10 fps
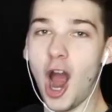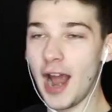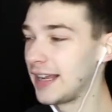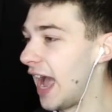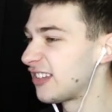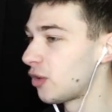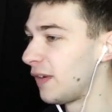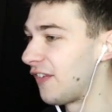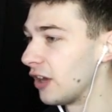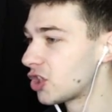All right, guys, so
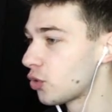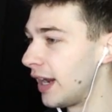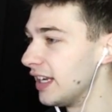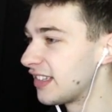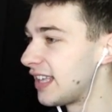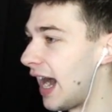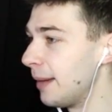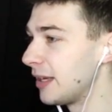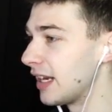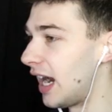we found the train. It is
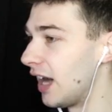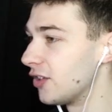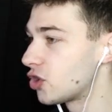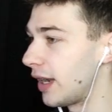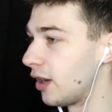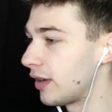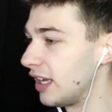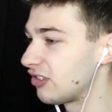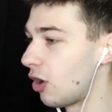time to get on the train, okay?